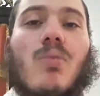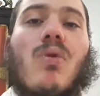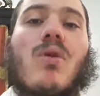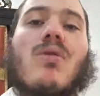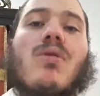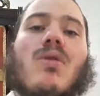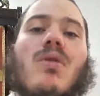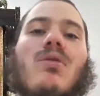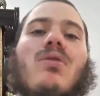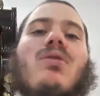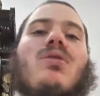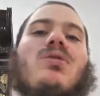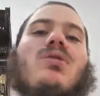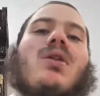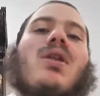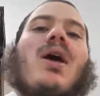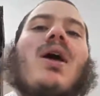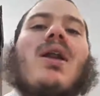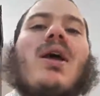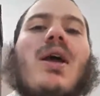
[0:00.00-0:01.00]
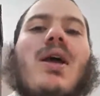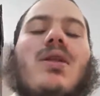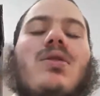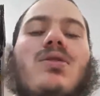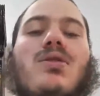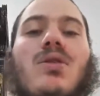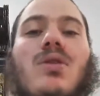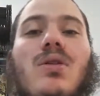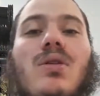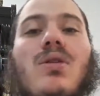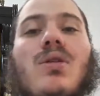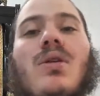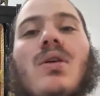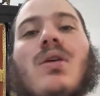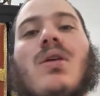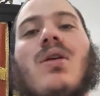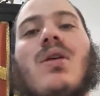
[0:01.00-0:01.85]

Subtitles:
What are the things you're allowed to answer?